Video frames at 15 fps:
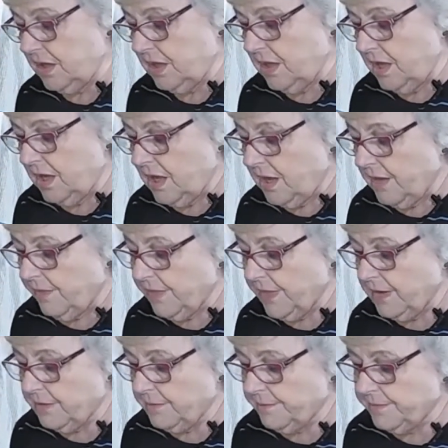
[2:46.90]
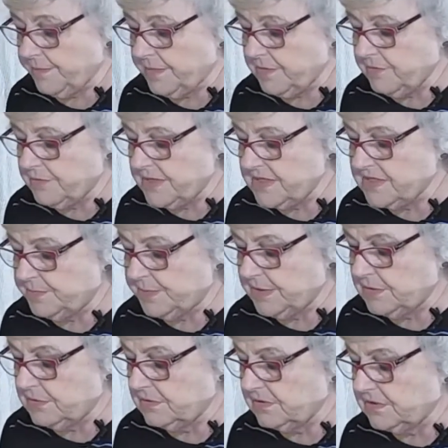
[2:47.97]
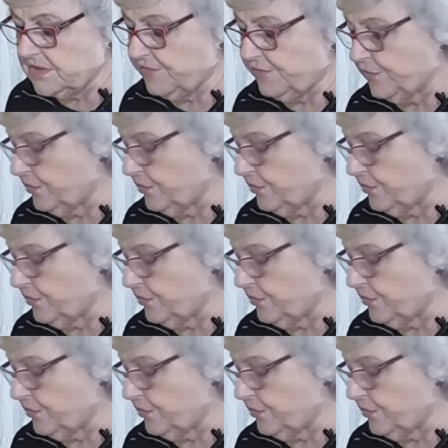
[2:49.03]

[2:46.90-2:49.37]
Now the recipe calls for